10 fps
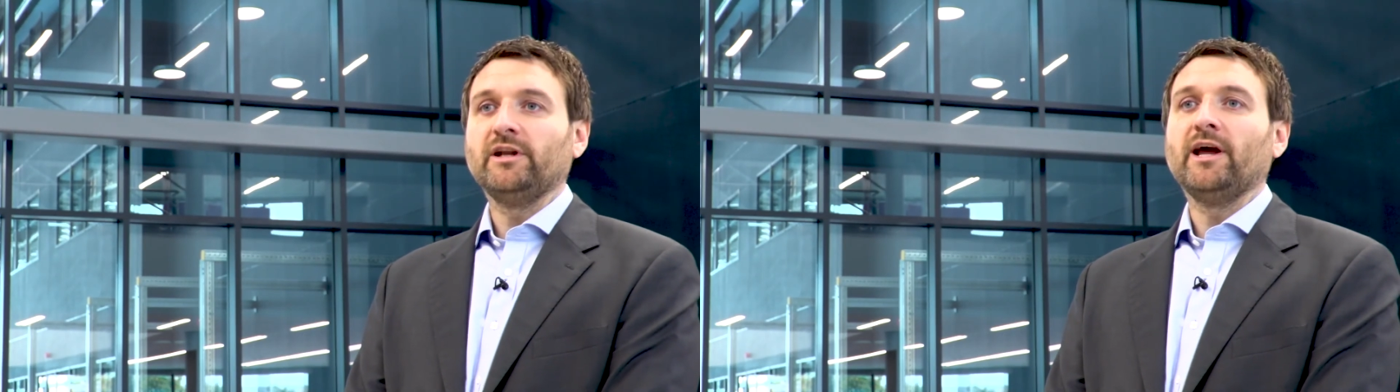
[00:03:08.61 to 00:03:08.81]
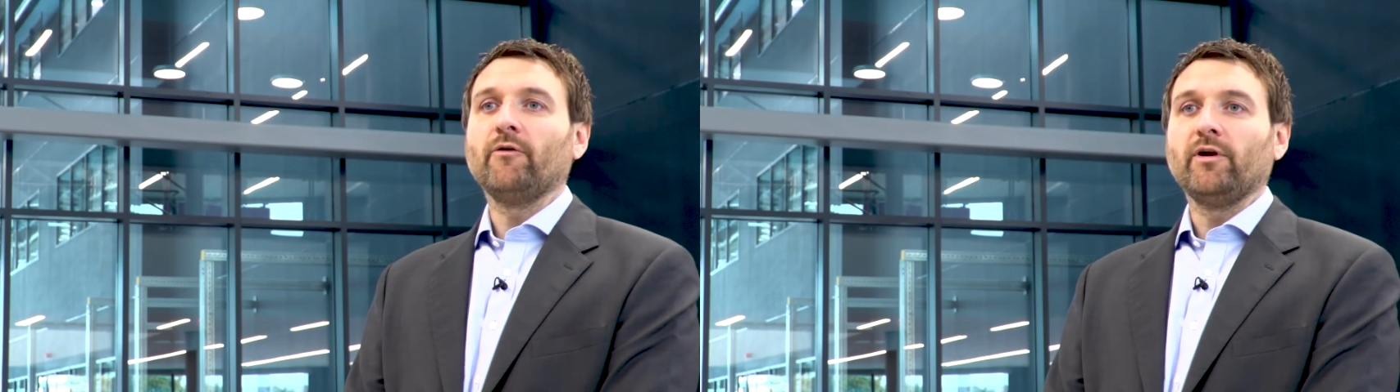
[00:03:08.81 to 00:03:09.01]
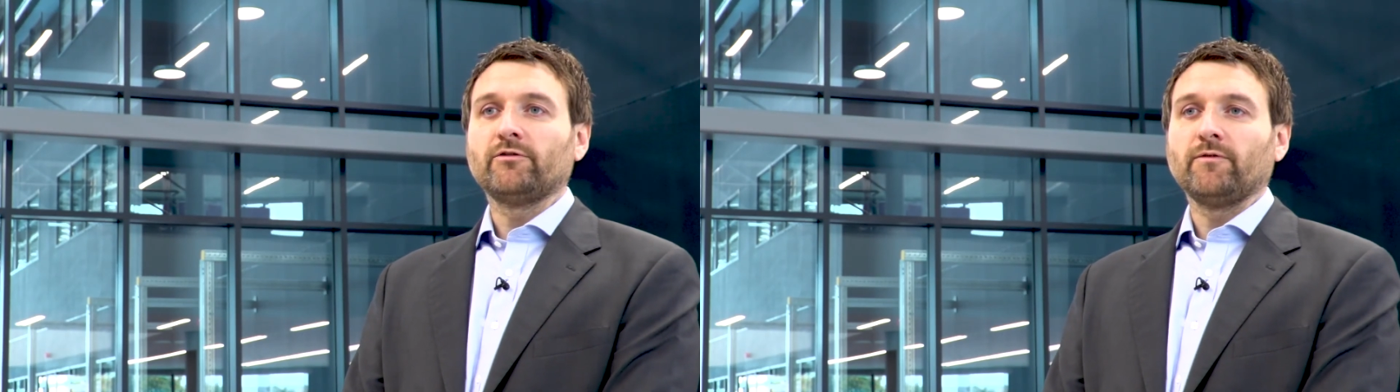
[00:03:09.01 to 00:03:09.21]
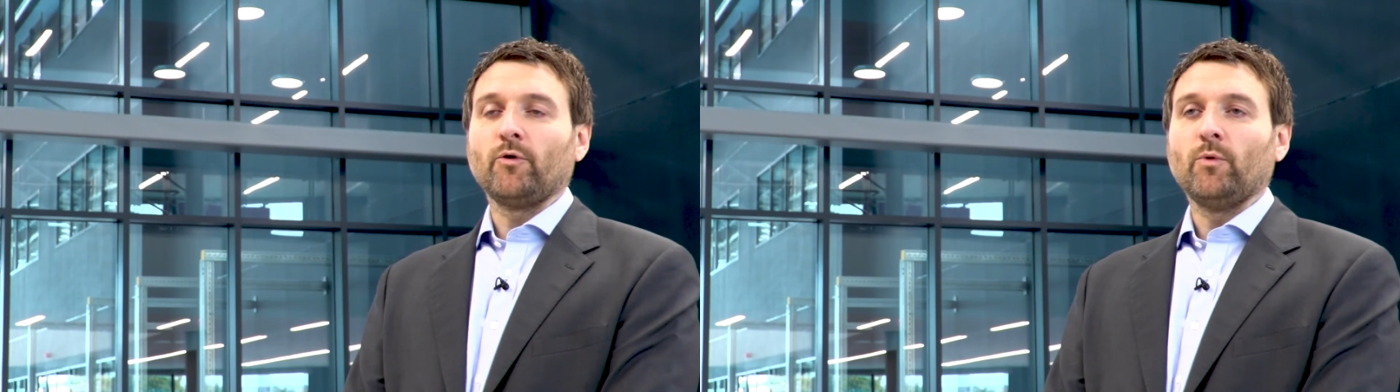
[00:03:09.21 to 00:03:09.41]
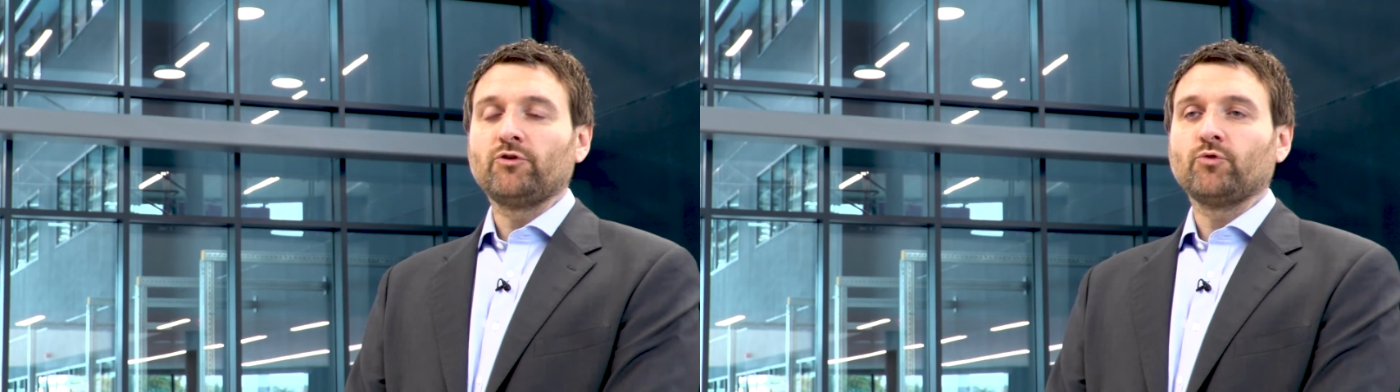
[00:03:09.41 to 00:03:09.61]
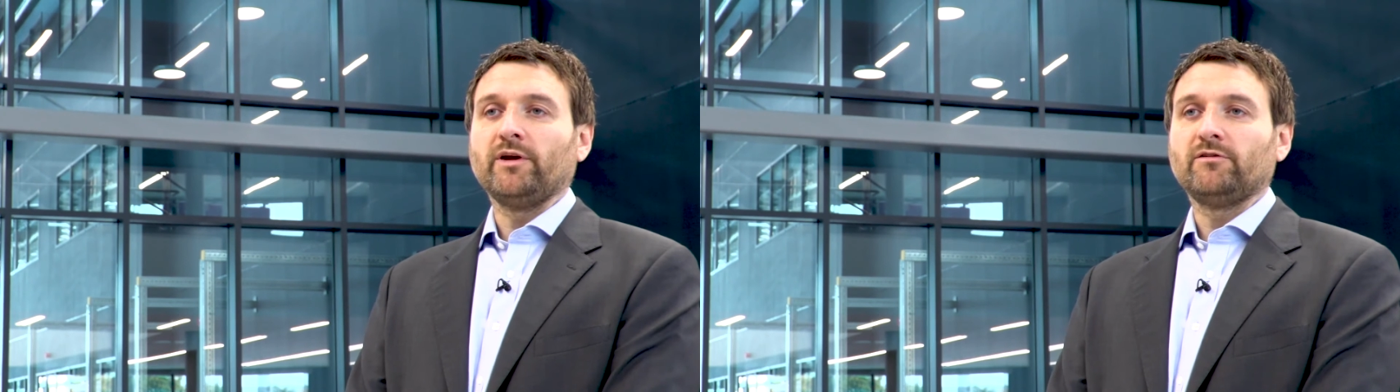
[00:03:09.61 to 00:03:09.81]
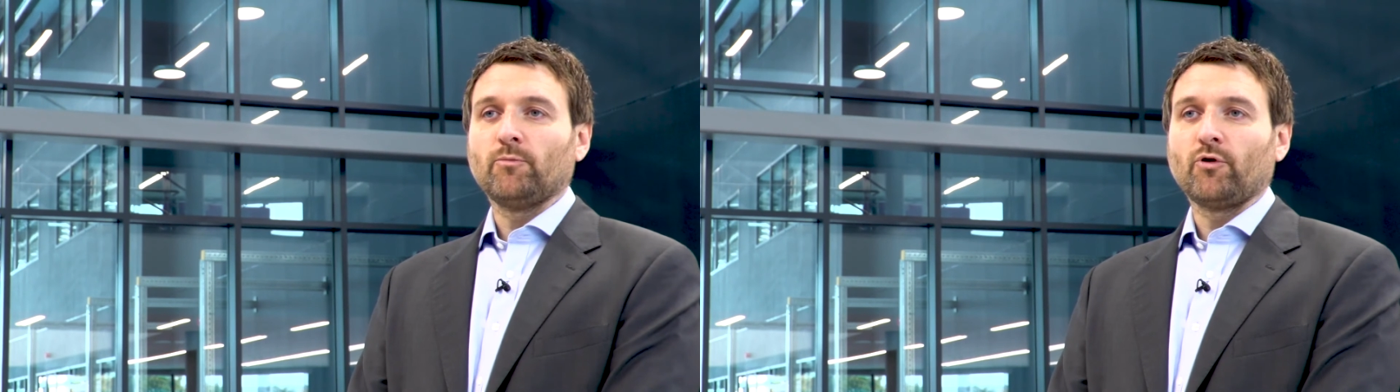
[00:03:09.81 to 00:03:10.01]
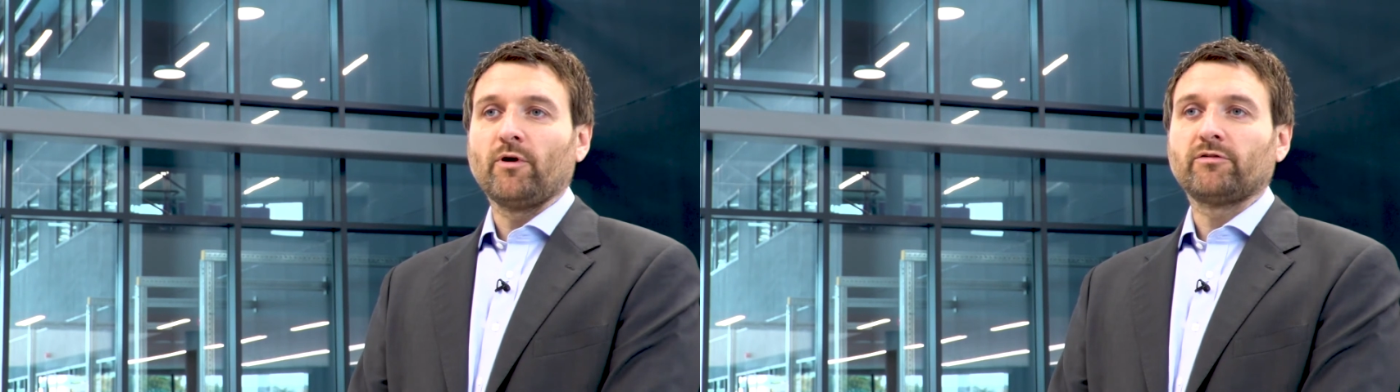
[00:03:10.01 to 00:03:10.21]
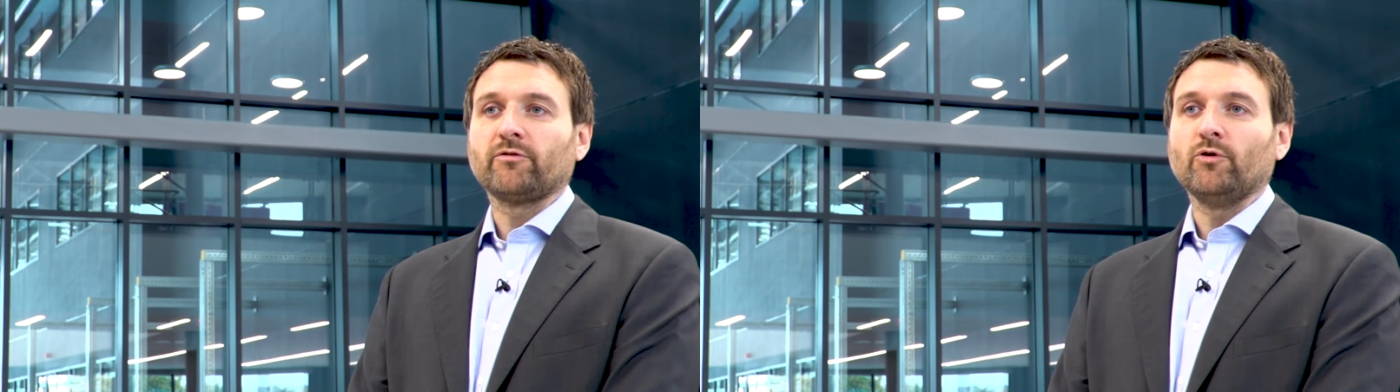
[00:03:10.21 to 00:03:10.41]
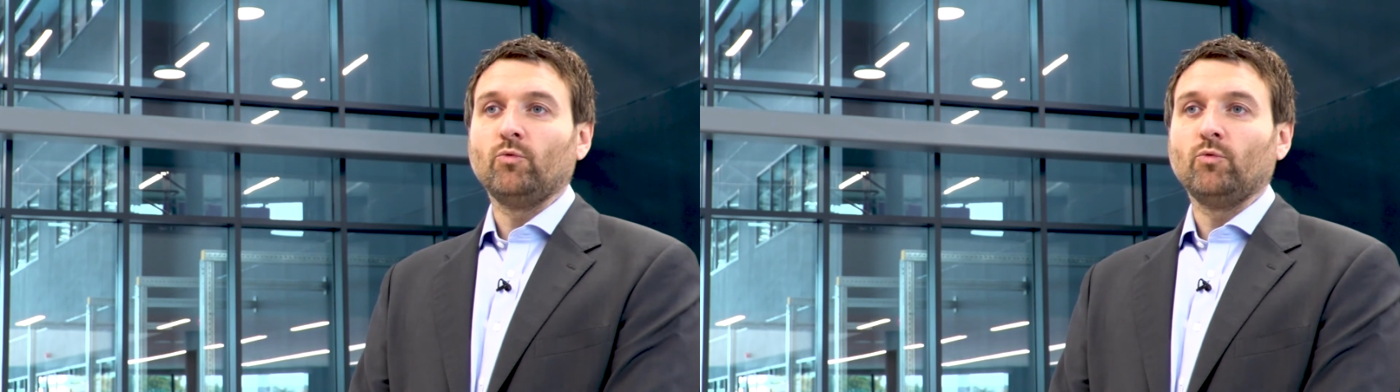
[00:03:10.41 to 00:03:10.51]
areas for a wet trade to progress through,